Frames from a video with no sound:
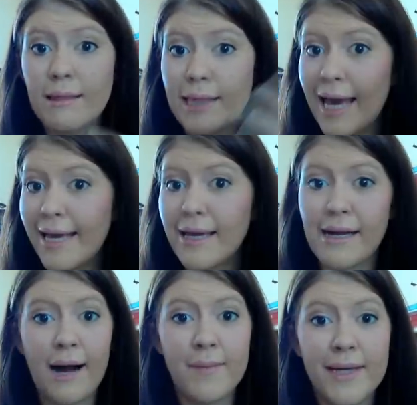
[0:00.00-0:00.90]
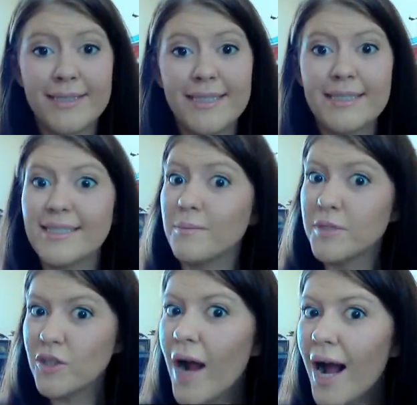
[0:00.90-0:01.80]
Like, comment,
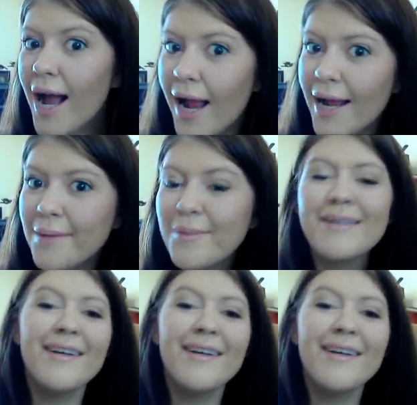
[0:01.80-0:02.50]
subscribe.